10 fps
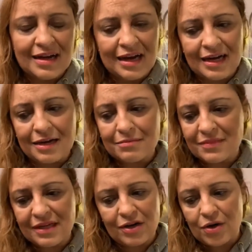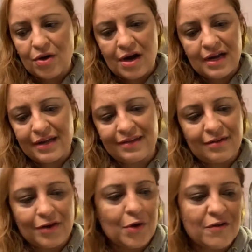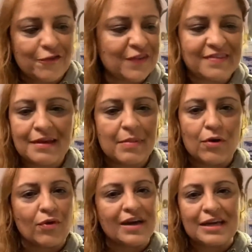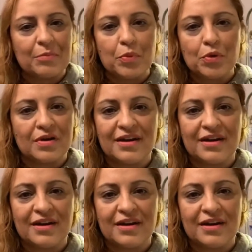I don't know a first thing about writing a book,